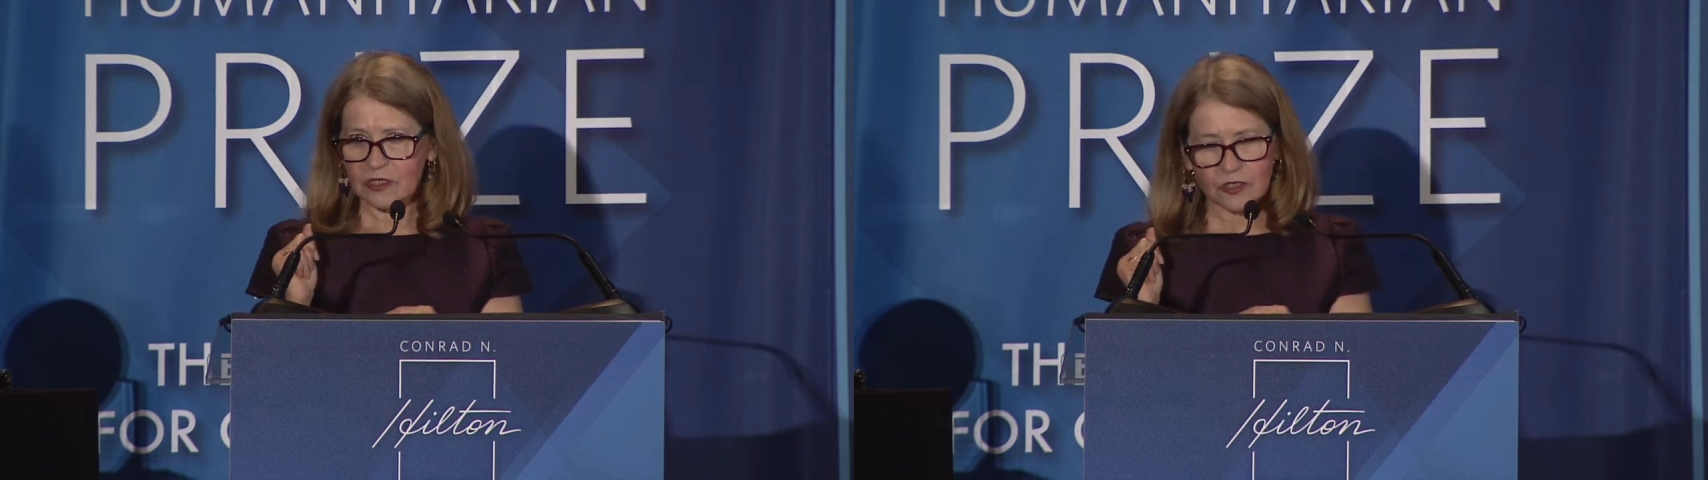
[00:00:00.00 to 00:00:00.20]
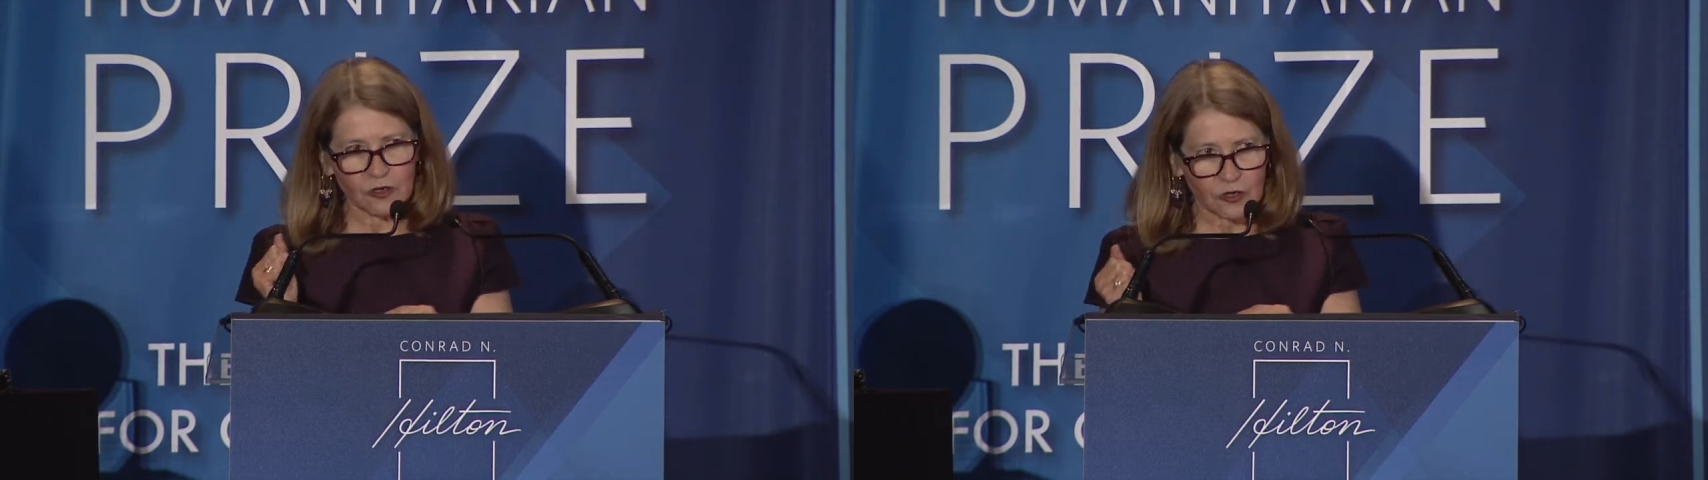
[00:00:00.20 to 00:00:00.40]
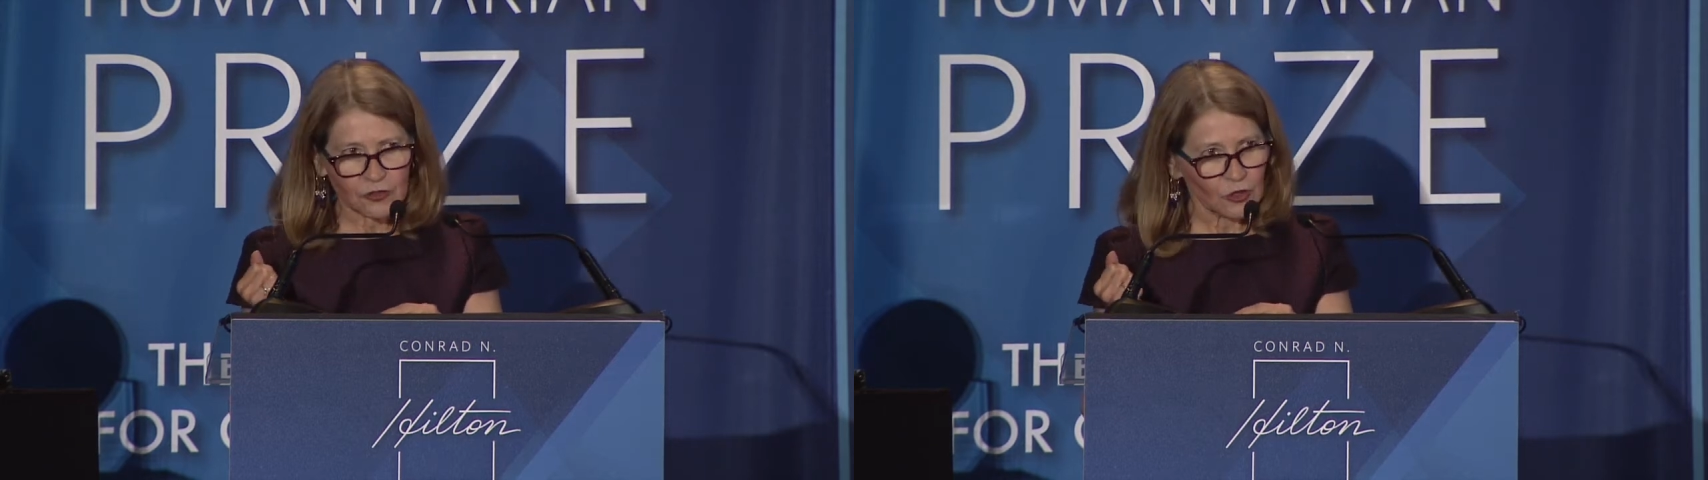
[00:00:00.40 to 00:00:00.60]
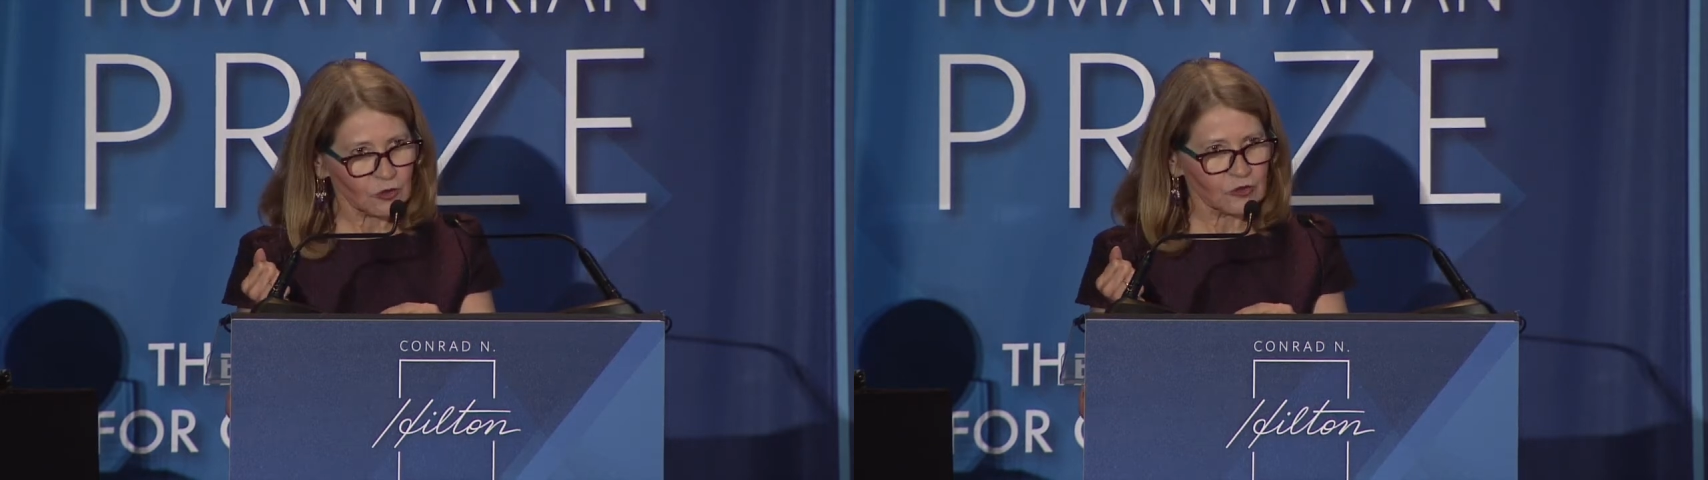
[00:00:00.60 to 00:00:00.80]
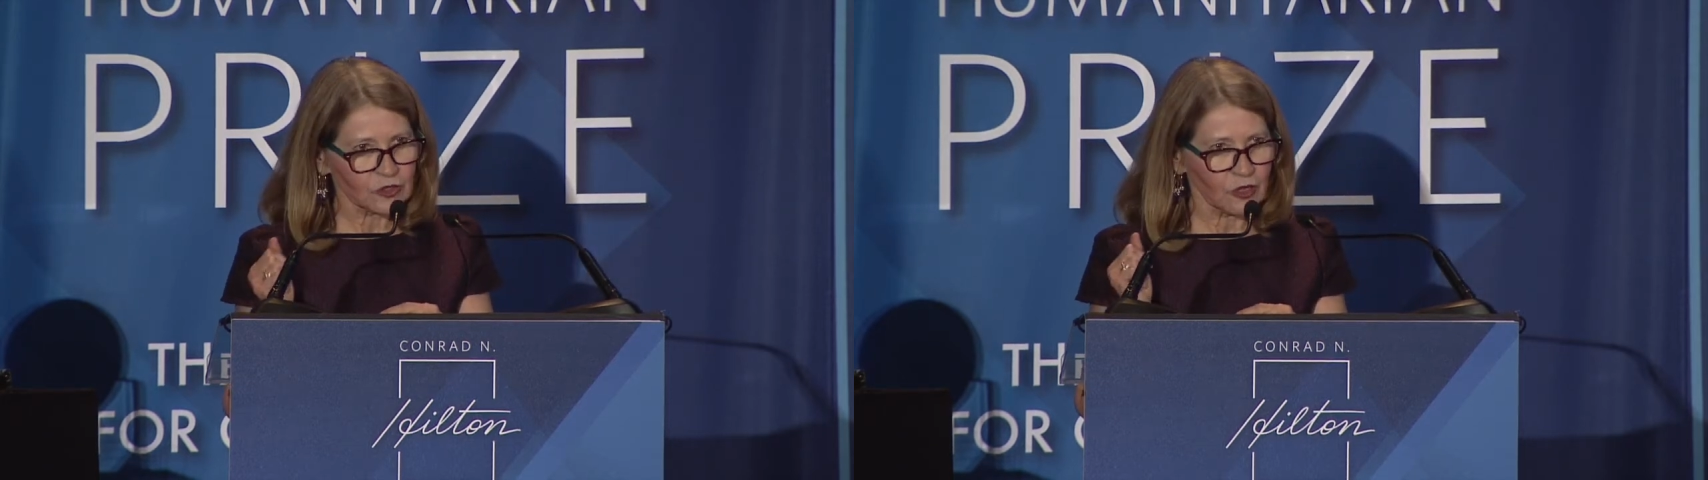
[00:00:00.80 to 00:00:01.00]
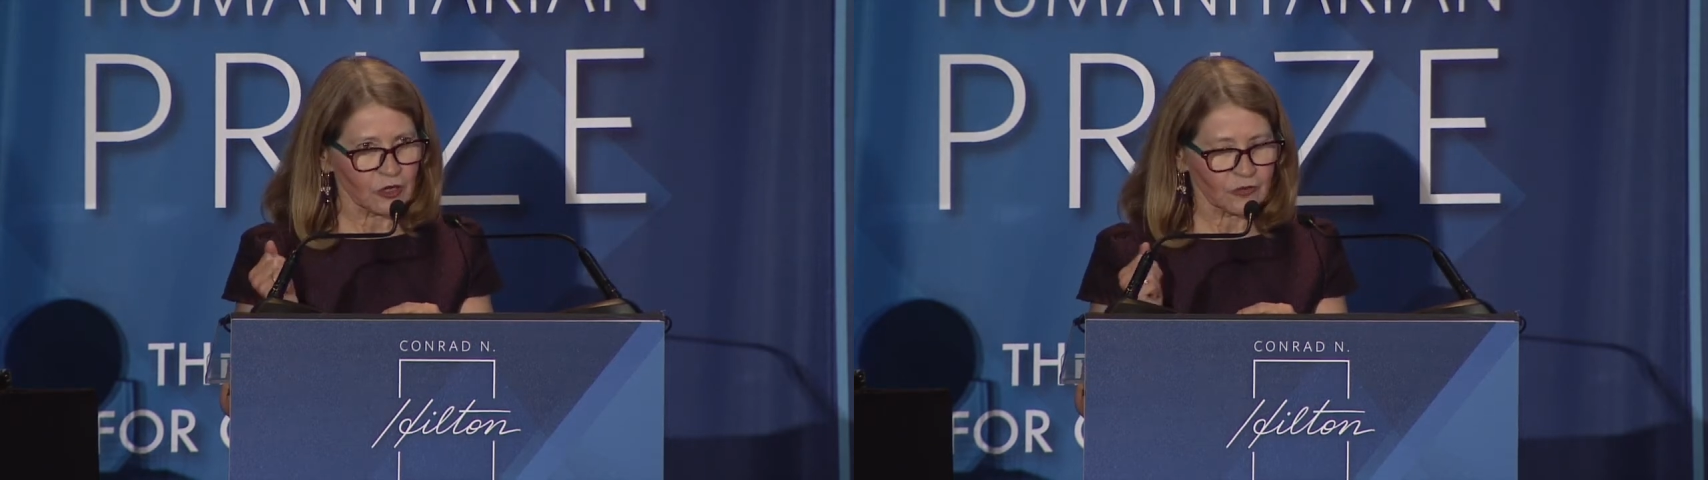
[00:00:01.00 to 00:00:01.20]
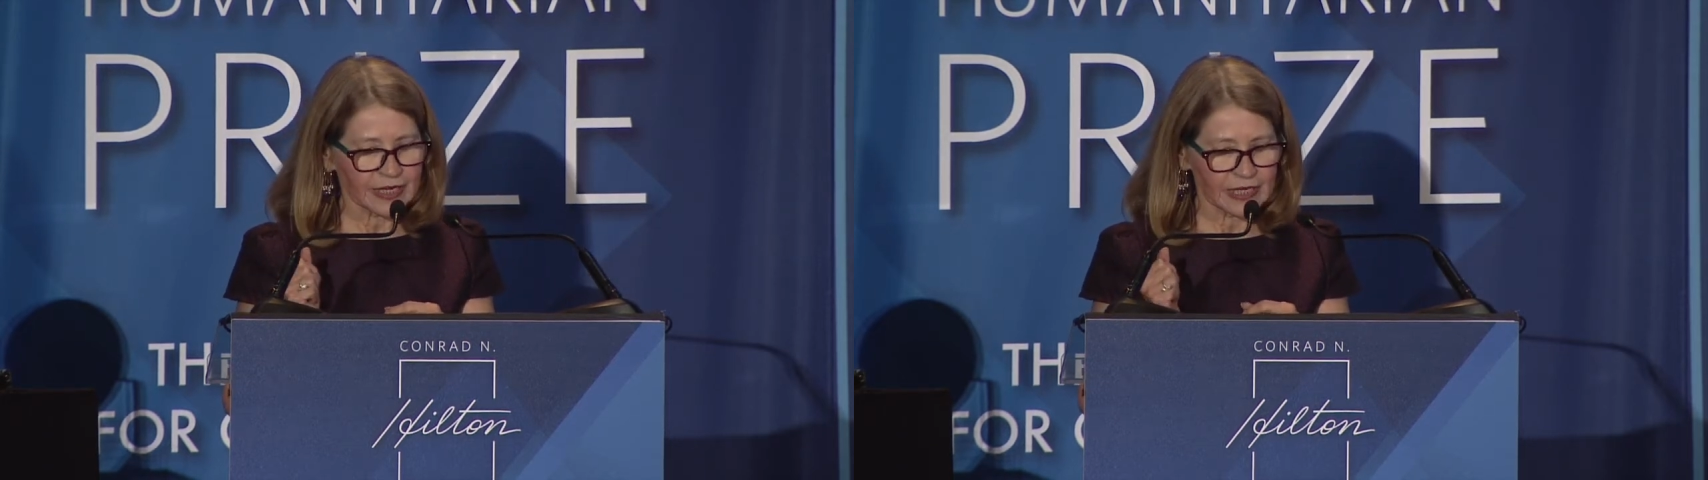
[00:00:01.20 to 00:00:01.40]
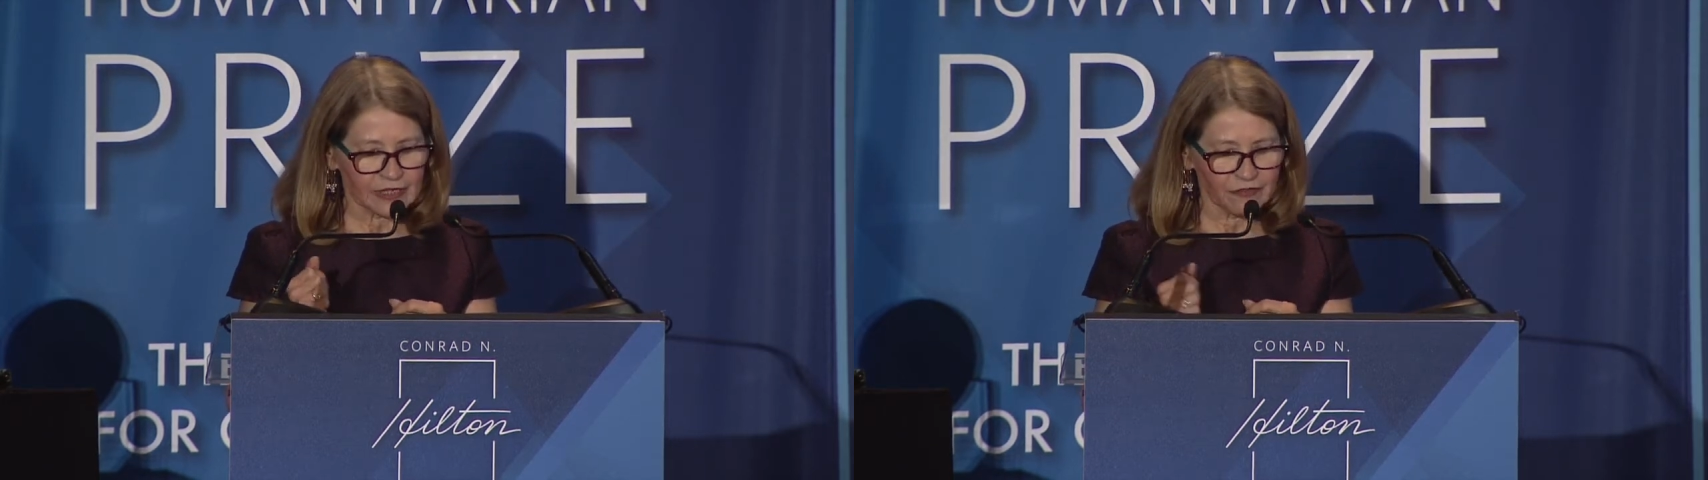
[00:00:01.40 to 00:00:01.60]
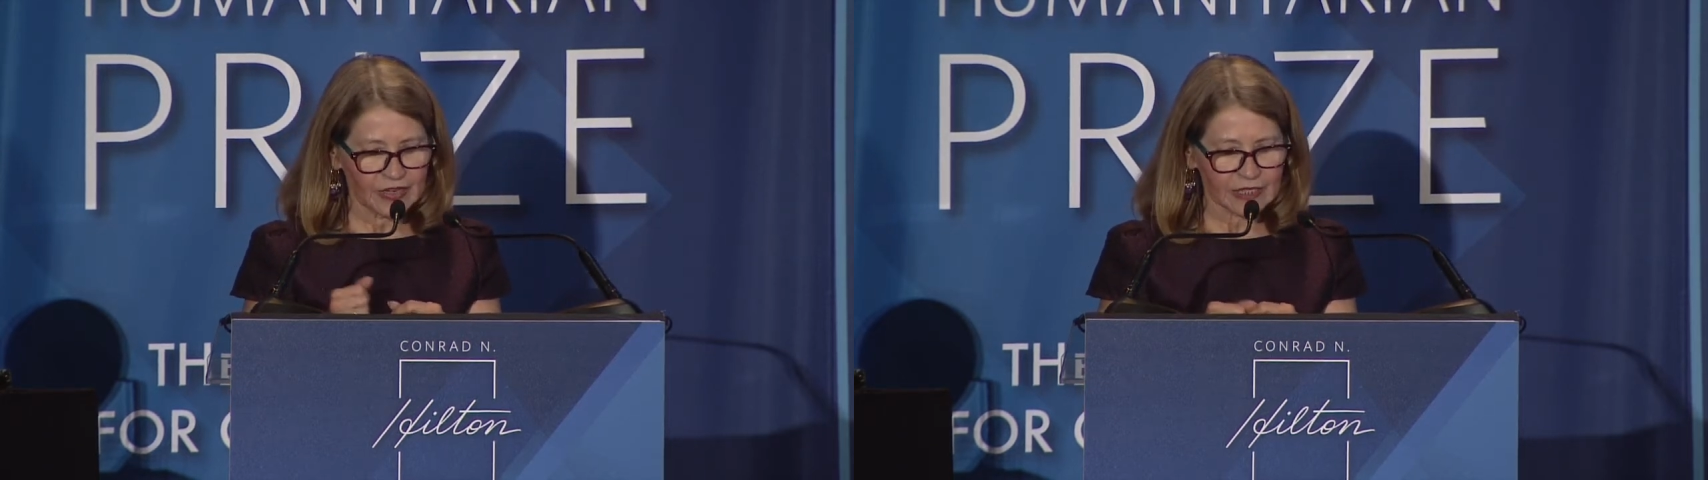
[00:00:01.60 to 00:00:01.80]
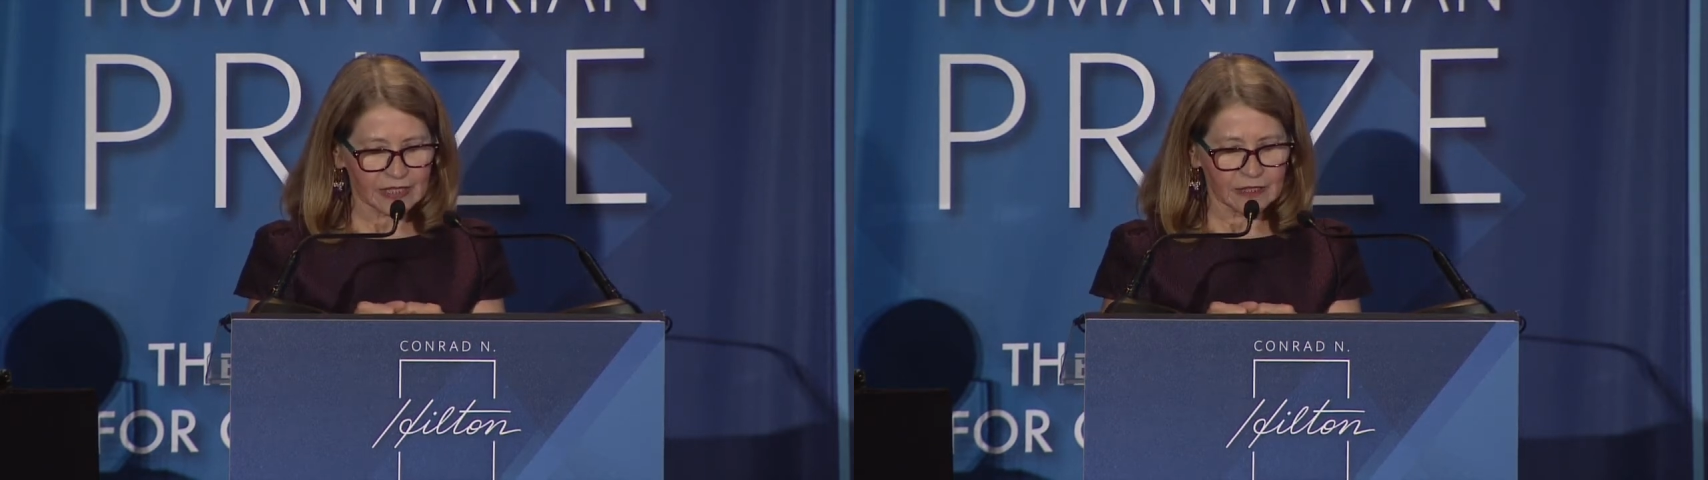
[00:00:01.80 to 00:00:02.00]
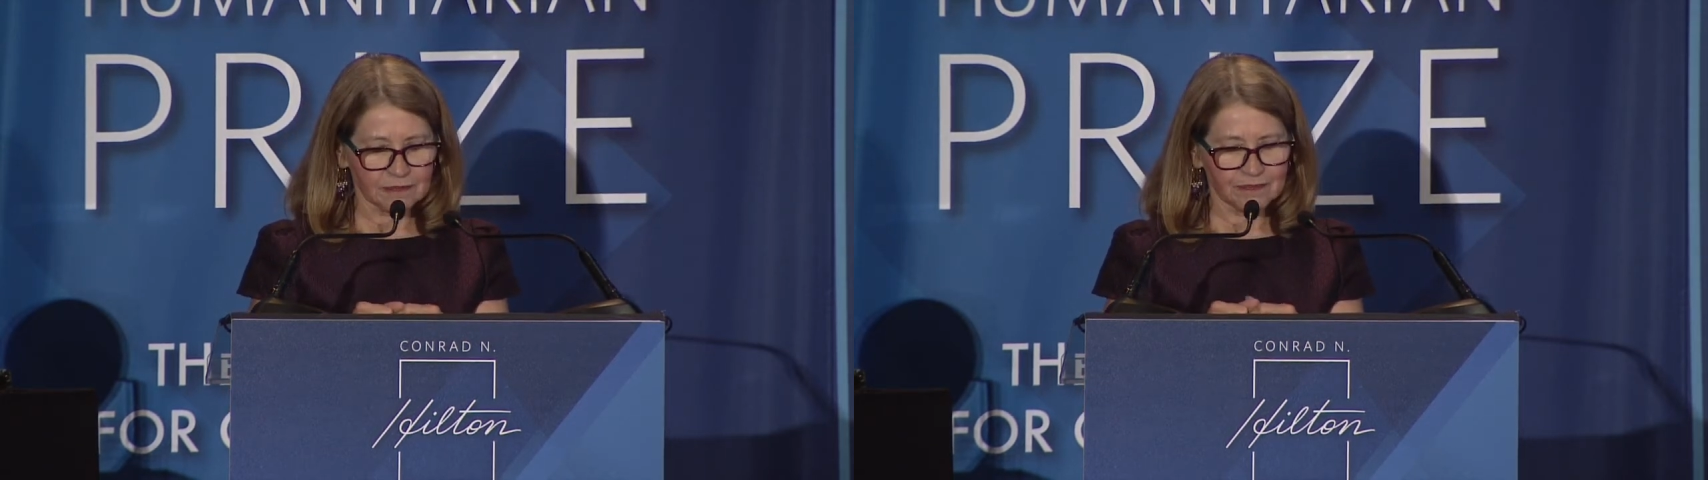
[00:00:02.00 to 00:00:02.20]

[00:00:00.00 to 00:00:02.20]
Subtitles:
to those already infected.